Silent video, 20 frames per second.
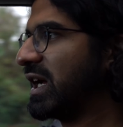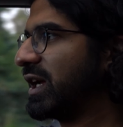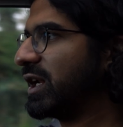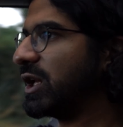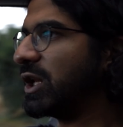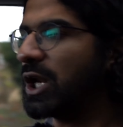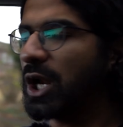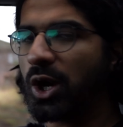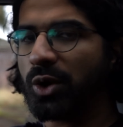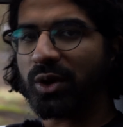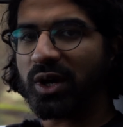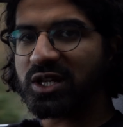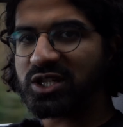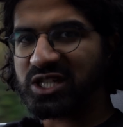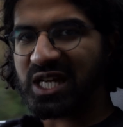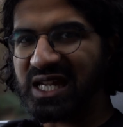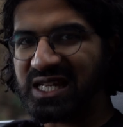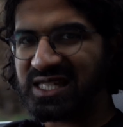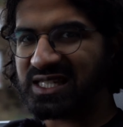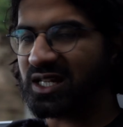lower
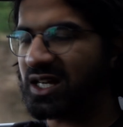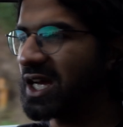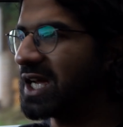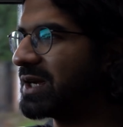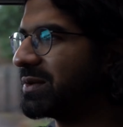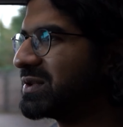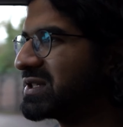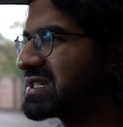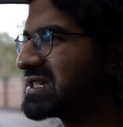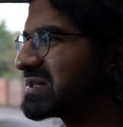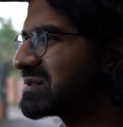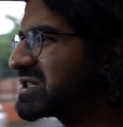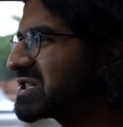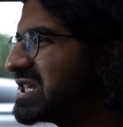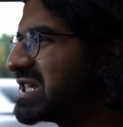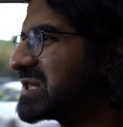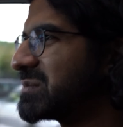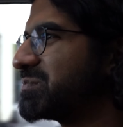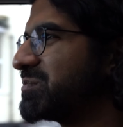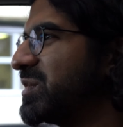chest height, which is
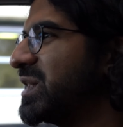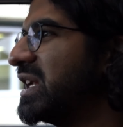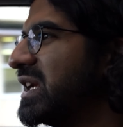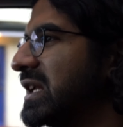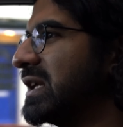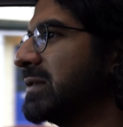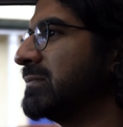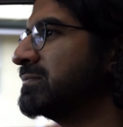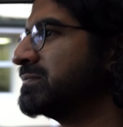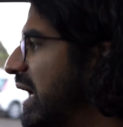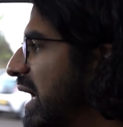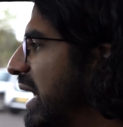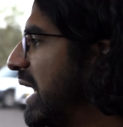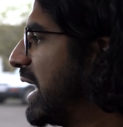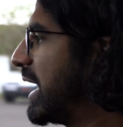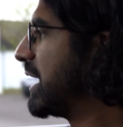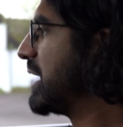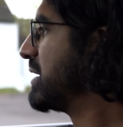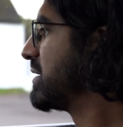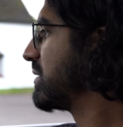just brilliant.
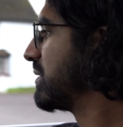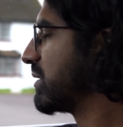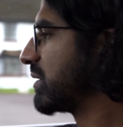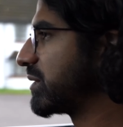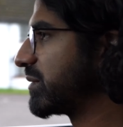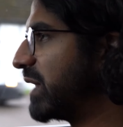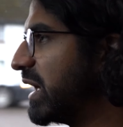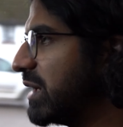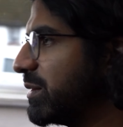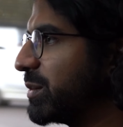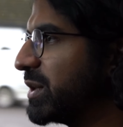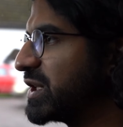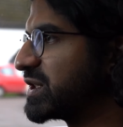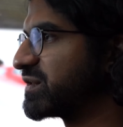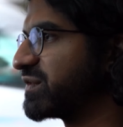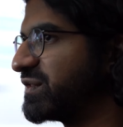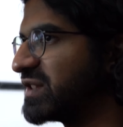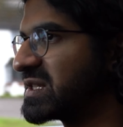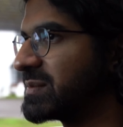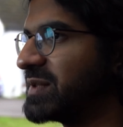And great windows
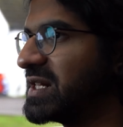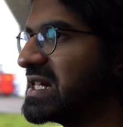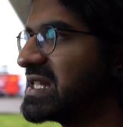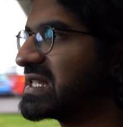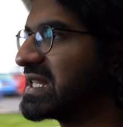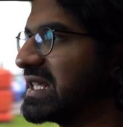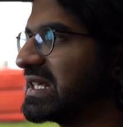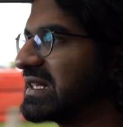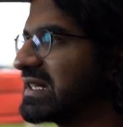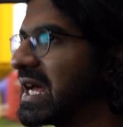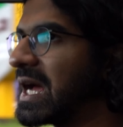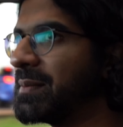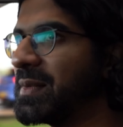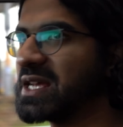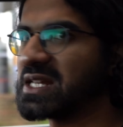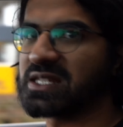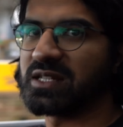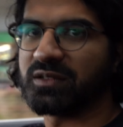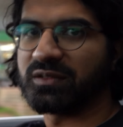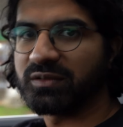for visibility. That
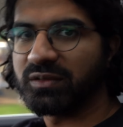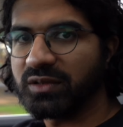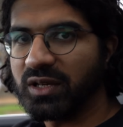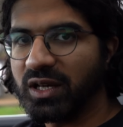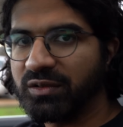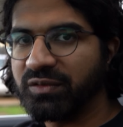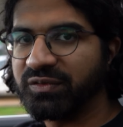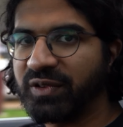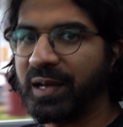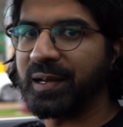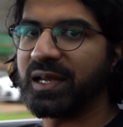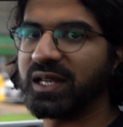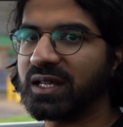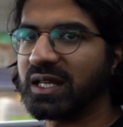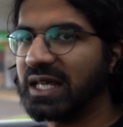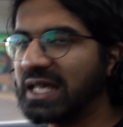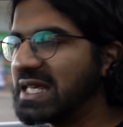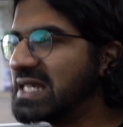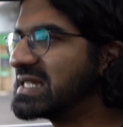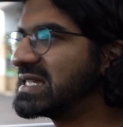makes it a very
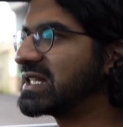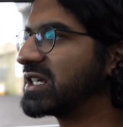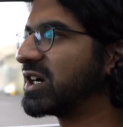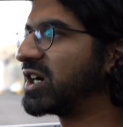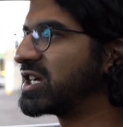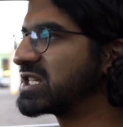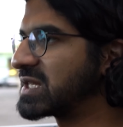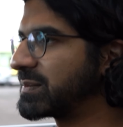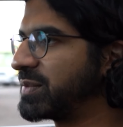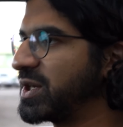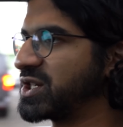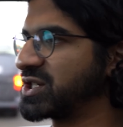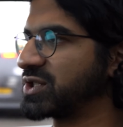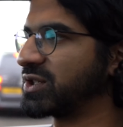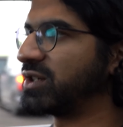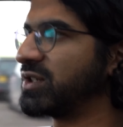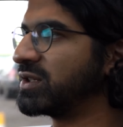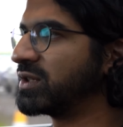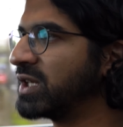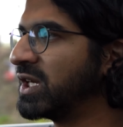easy car to push
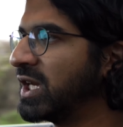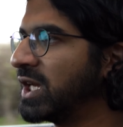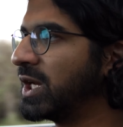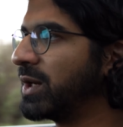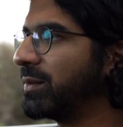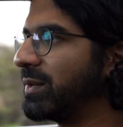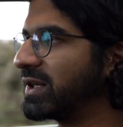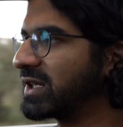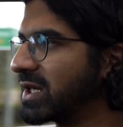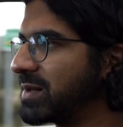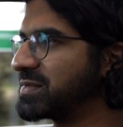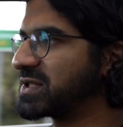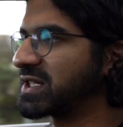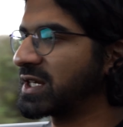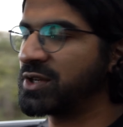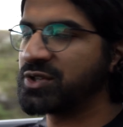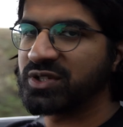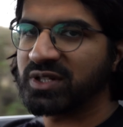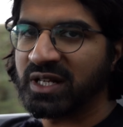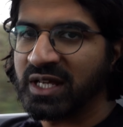on when it comes to
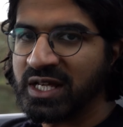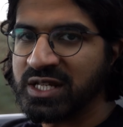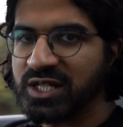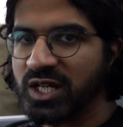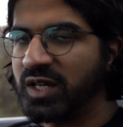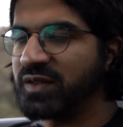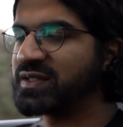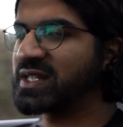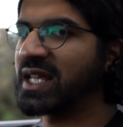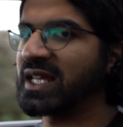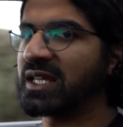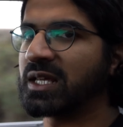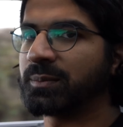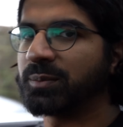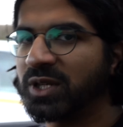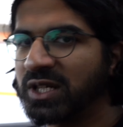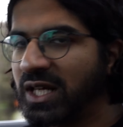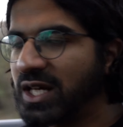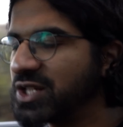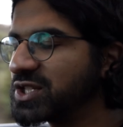country lanes, overtaking,
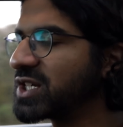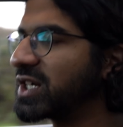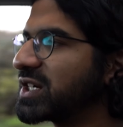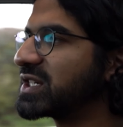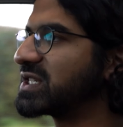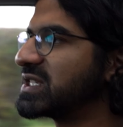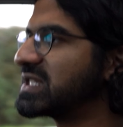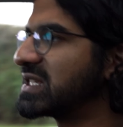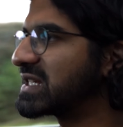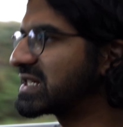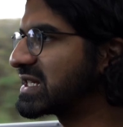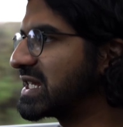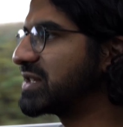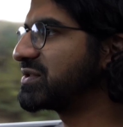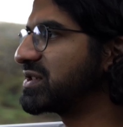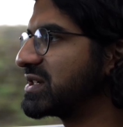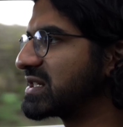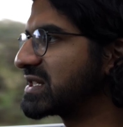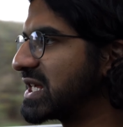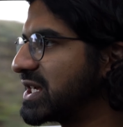pulling out junctions,
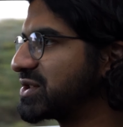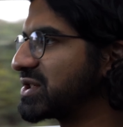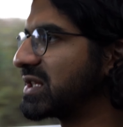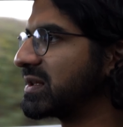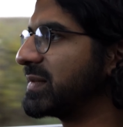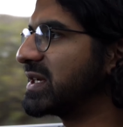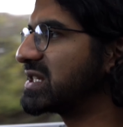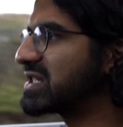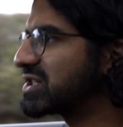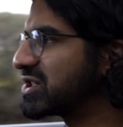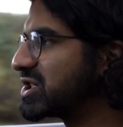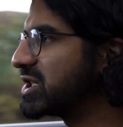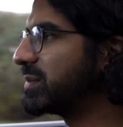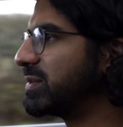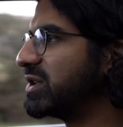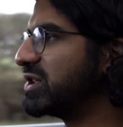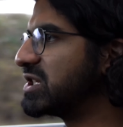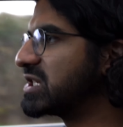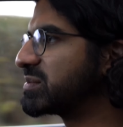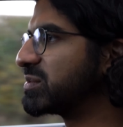etc., etc. That makes it
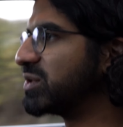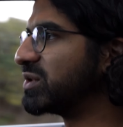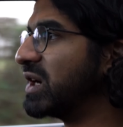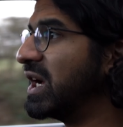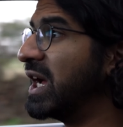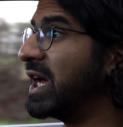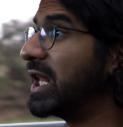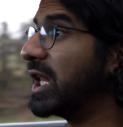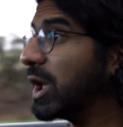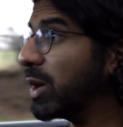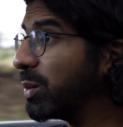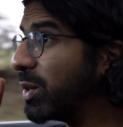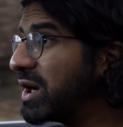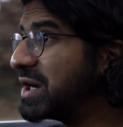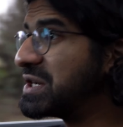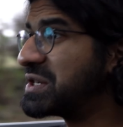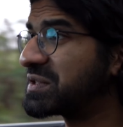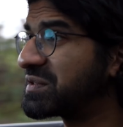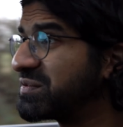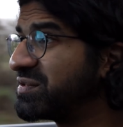super usable. The
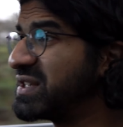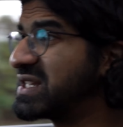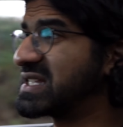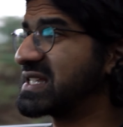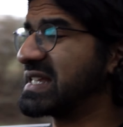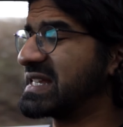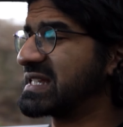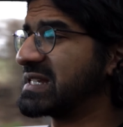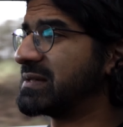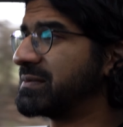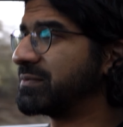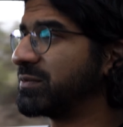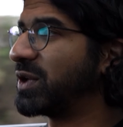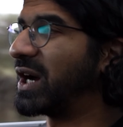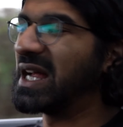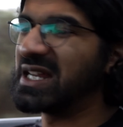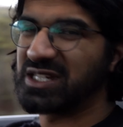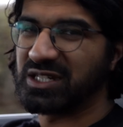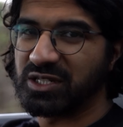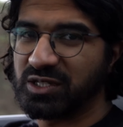one criticism, well
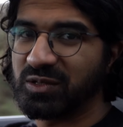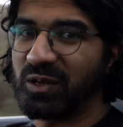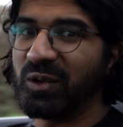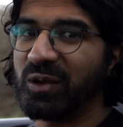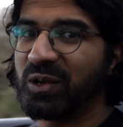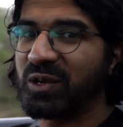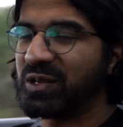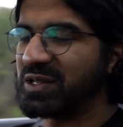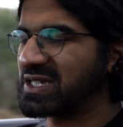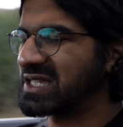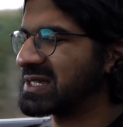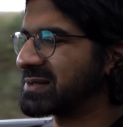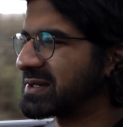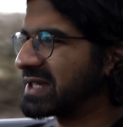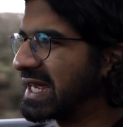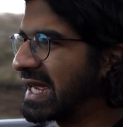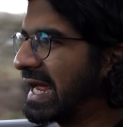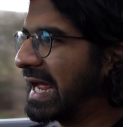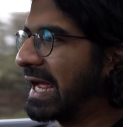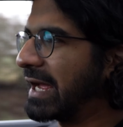actually 2 criticisms
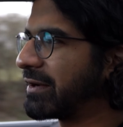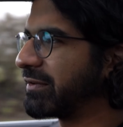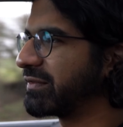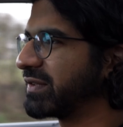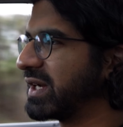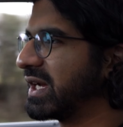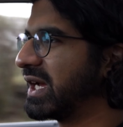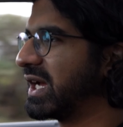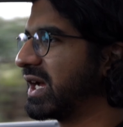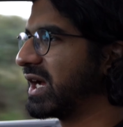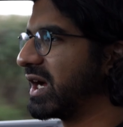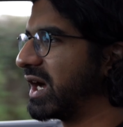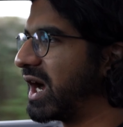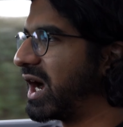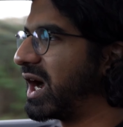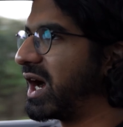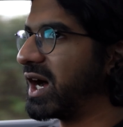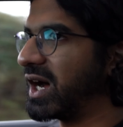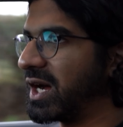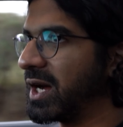I have
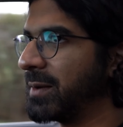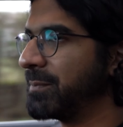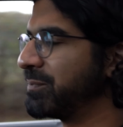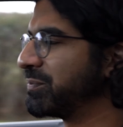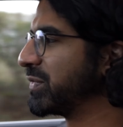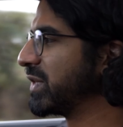are